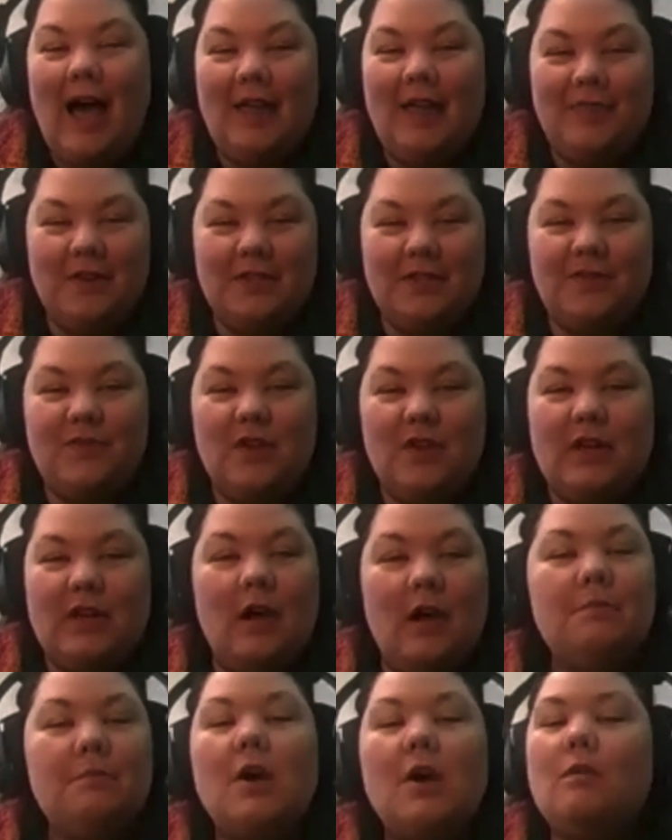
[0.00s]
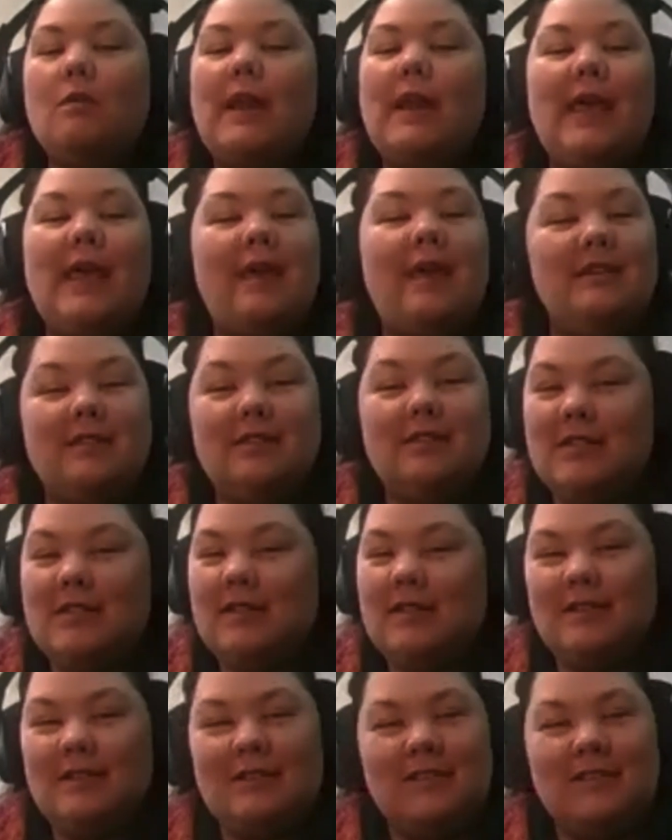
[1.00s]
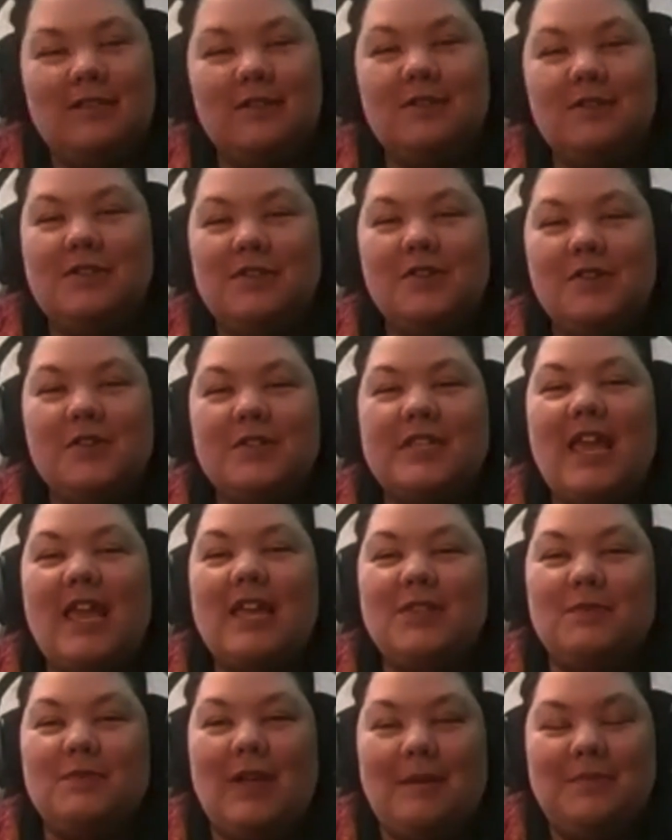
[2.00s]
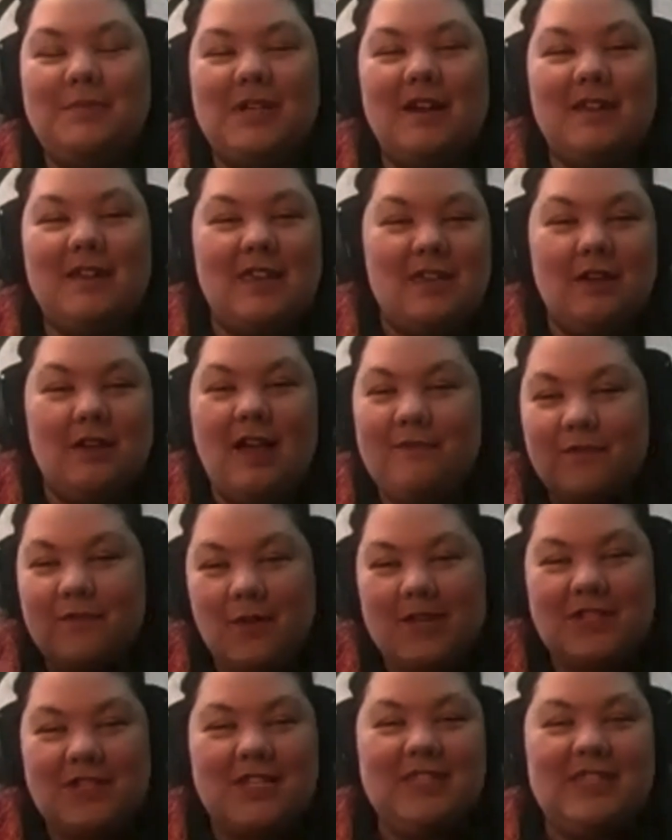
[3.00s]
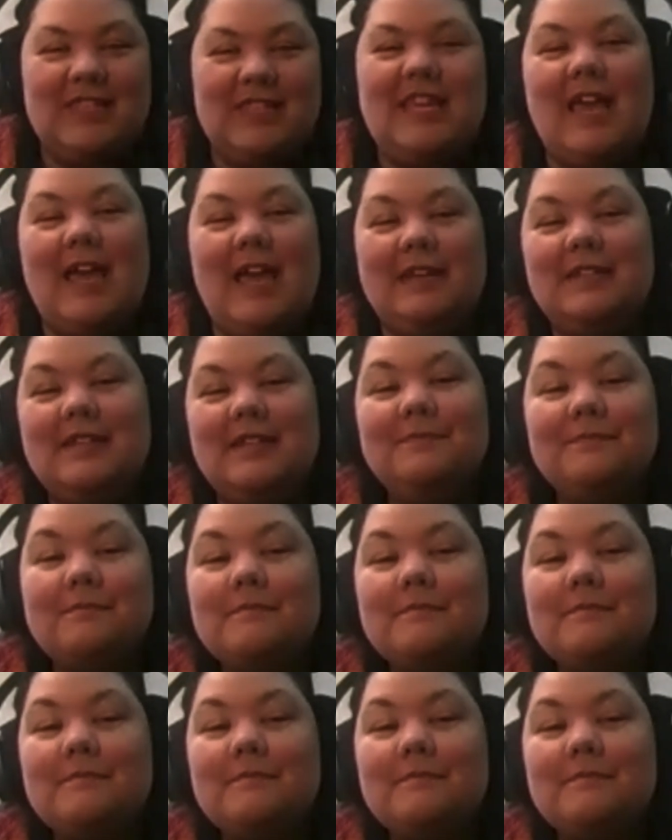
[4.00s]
Those of you at home, go right ahead. Do your scans while I'm talking. You'll have questions at the end.